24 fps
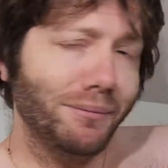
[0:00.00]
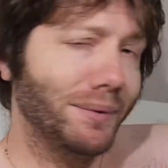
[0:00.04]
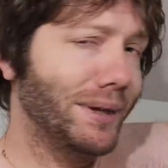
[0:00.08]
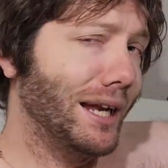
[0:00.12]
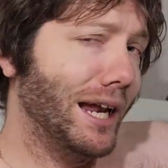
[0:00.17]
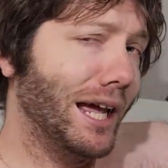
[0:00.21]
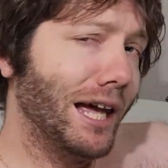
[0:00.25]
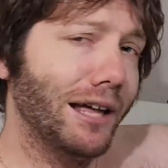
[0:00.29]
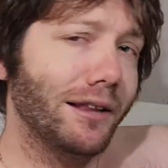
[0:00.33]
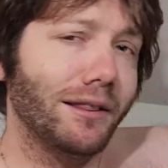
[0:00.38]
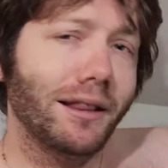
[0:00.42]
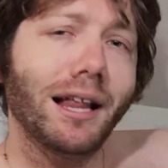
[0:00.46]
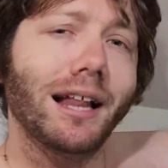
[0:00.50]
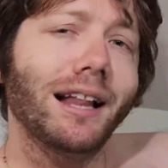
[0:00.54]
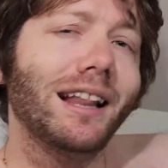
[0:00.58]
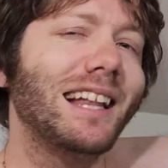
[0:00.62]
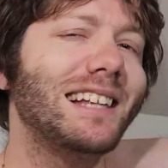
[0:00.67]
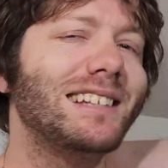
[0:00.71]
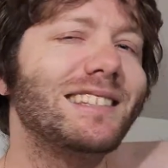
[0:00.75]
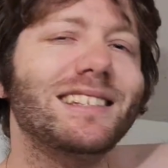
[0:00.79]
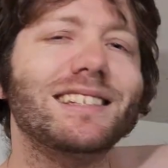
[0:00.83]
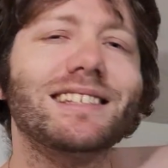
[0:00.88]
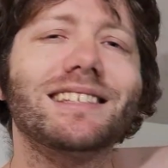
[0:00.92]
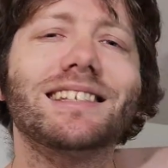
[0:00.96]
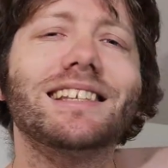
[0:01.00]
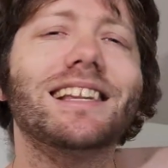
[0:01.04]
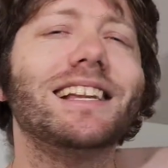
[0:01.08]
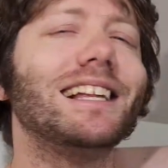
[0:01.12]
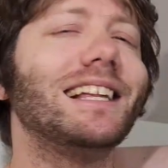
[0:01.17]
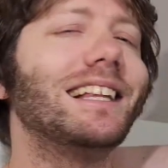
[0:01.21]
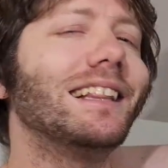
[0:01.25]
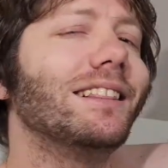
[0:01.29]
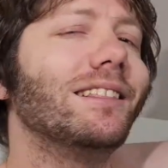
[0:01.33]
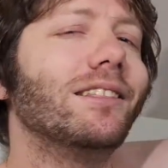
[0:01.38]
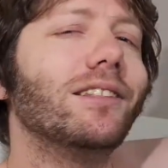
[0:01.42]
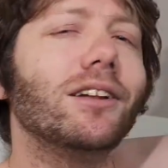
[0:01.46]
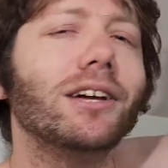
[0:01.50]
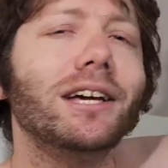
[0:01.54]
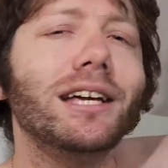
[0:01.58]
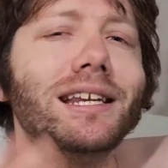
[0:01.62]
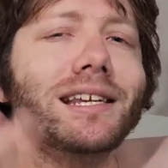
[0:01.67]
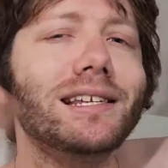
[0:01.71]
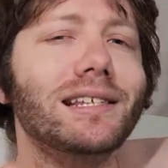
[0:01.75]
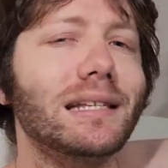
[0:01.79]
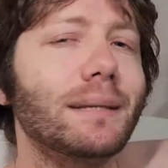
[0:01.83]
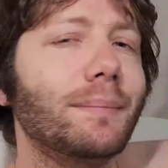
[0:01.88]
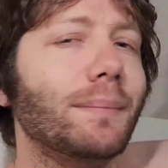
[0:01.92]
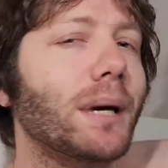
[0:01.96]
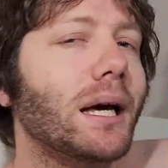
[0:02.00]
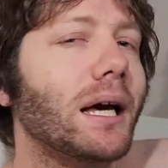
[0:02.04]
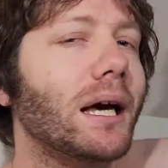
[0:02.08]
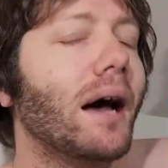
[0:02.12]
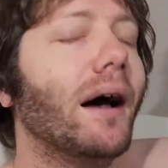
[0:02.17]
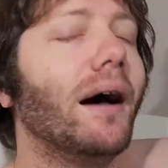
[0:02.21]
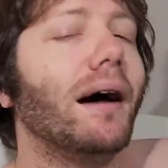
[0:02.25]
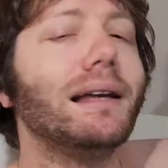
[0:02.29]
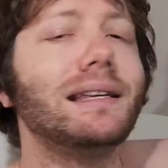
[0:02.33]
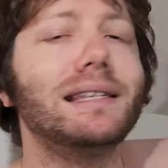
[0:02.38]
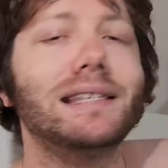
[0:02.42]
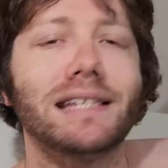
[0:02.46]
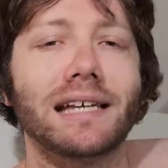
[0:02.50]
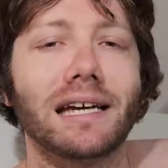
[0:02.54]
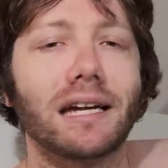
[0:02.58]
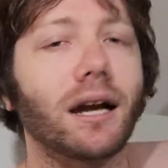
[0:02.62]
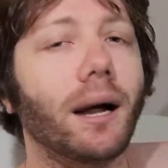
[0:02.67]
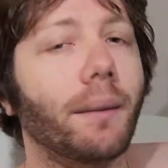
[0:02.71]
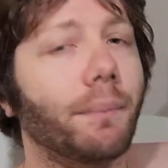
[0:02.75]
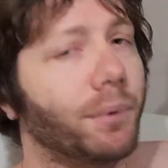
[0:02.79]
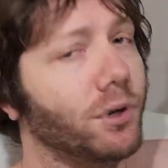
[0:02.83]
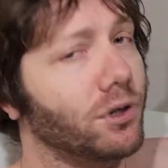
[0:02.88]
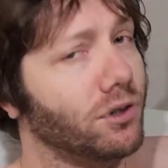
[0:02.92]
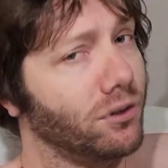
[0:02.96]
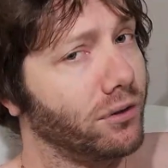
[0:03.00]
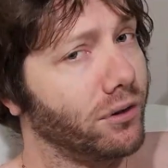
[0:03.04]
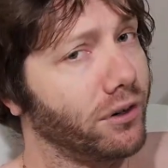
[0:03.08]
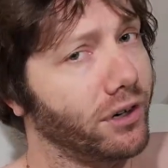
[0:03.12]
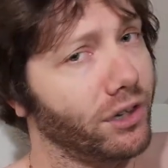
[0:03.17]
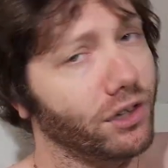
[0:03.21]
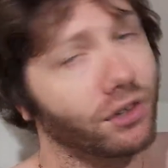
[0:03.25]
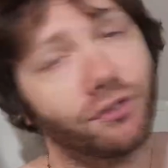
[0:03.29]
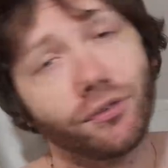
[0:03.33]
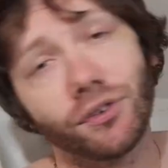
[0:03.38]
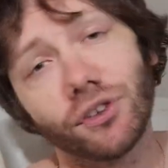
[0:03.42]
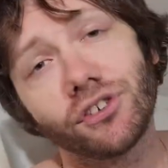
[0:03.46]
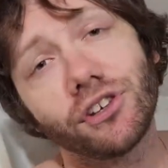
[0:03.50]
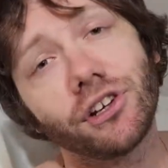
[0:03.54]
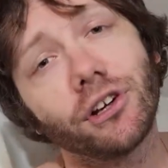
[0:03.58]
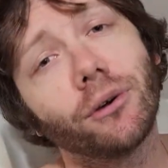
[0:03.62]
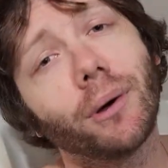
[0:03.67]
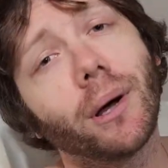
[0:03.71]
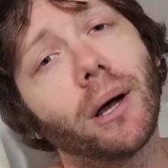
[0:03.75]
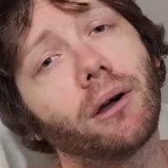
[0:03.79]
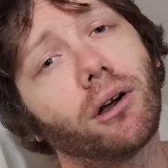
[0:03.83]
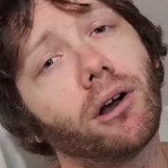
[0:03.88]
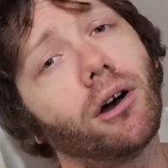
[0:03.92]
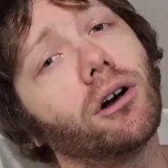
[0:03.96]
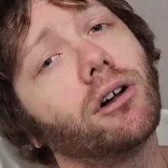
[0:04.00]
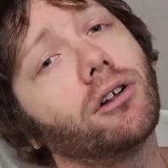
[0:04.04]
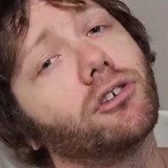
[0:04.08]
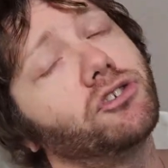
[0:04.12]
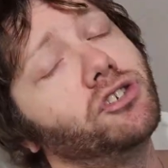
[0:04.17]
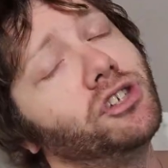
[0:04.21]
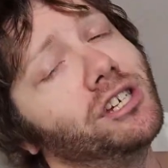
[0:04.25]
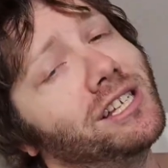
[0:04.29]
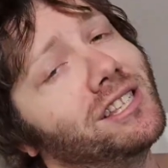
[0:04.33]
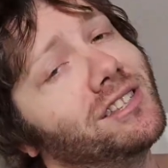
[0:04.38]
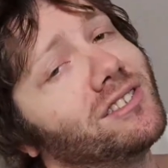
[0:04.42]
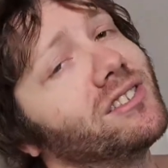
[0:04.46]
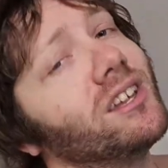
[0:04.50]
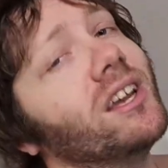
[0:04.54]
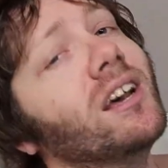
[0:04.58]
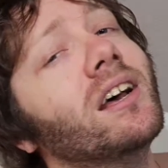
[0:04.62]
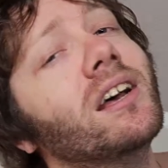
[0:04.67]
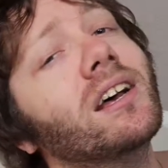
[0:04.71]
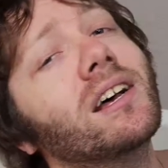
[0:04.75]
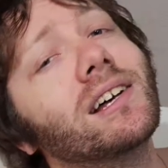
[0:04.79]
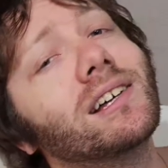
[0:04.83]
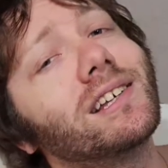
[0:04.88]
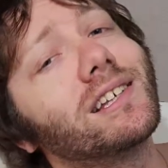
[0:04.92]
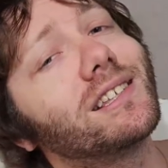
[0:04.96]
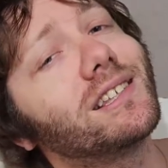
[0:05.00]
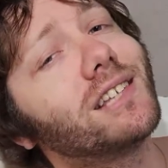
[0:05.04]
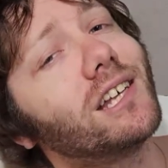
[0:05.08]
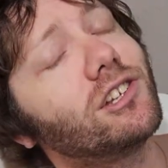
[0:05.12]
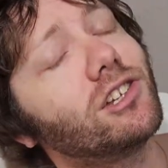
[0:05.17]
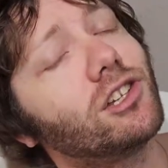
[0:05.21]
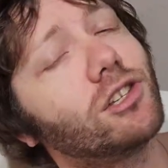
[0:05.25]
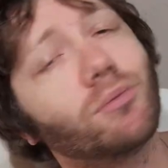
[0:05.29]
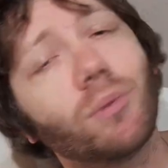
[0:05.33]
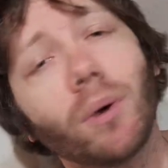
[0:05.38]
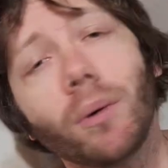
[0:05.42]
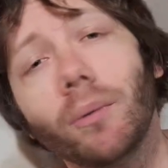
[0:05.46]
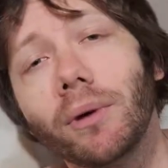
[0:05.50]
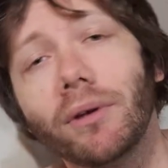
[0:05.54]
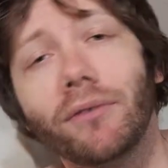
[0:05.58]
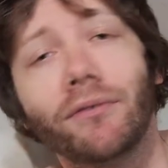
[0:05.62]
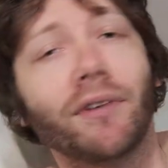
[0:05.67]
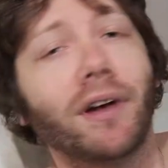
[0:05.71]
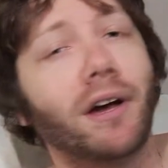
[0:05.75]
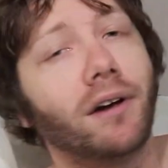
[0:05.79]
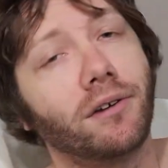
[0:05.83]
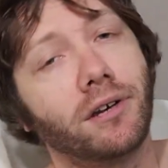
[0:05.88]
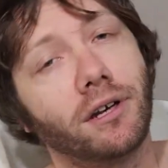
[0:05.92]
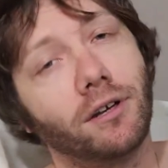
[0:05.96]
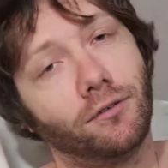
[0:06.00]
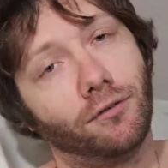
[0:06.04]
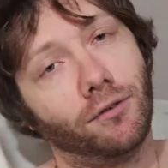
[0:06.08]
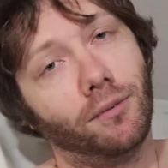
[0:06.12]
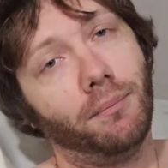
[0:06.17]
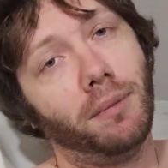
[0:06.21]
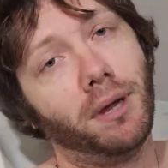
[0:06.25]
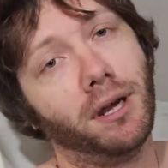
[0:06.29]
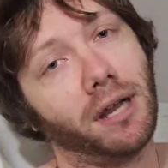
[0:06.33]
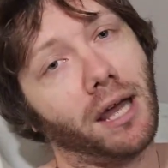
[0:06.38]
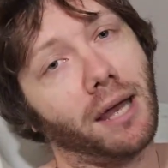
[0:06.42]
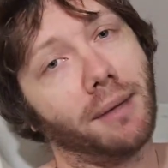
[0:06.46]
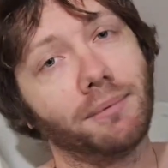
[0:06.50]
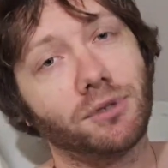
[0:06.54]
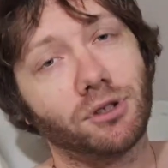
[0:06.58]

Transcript: And hey, that lets us look into some content opportunities for zero alcohol gins, such as what we found here from Monday.